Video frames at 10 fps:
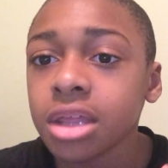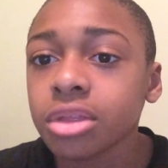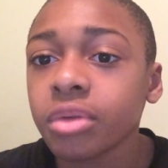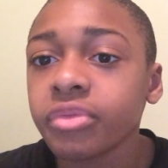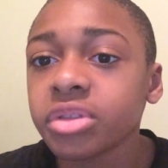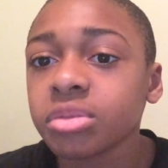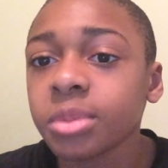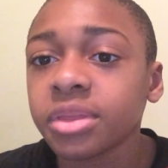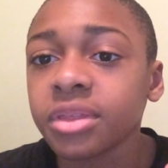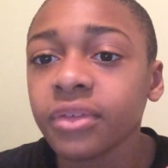So if it's a
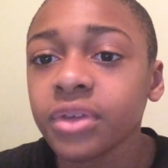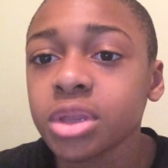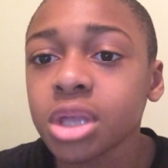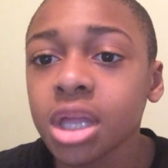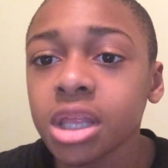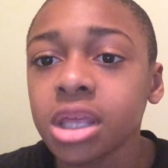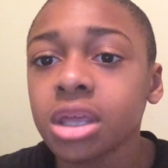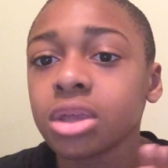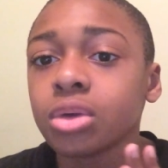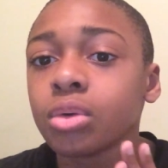specific
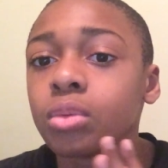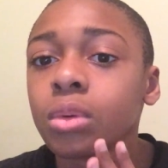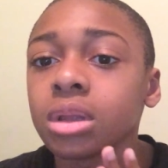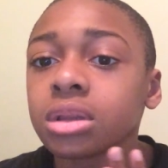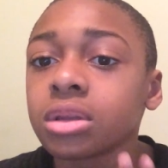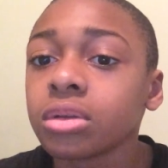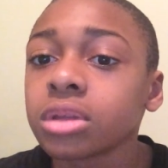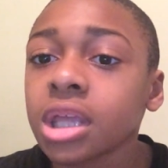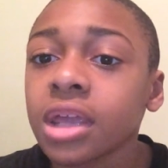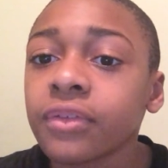shiny you're
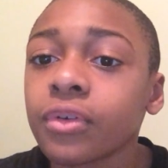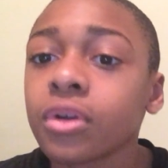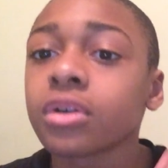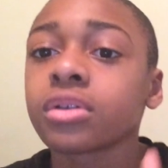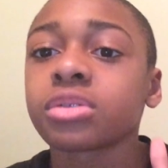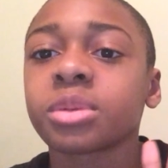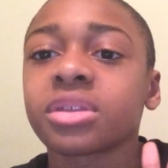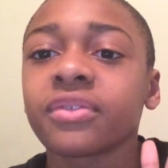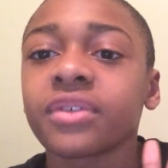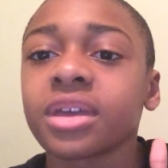looking for, a
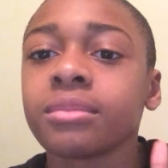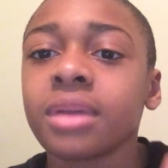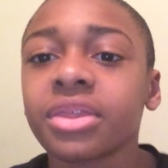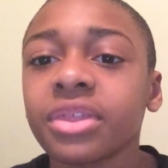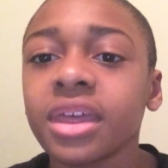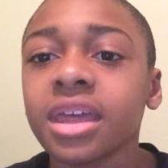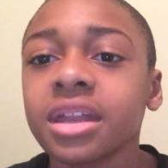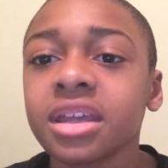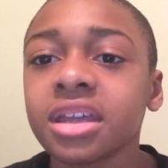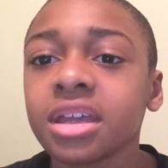specific
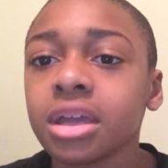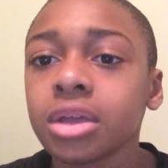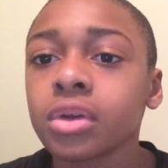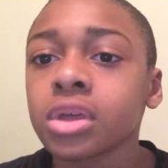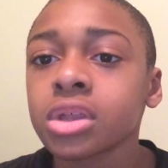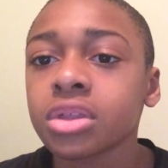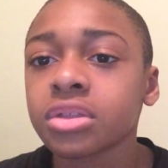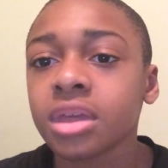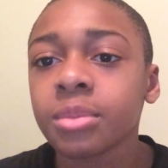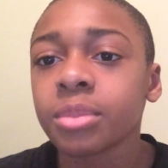method, you can
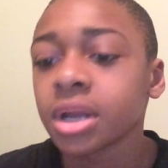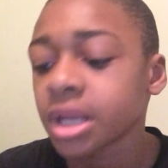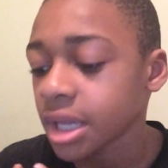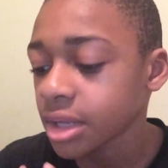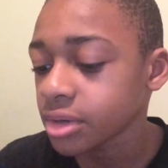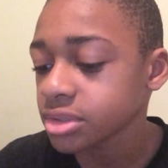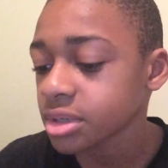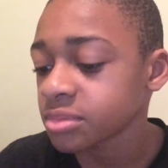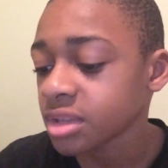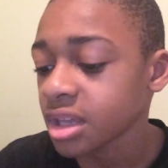just skip on ahead or
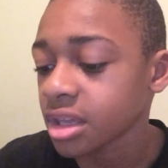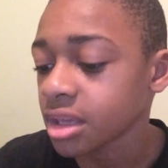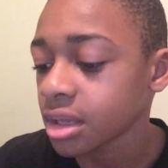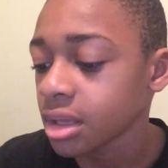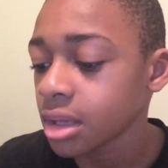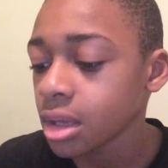something.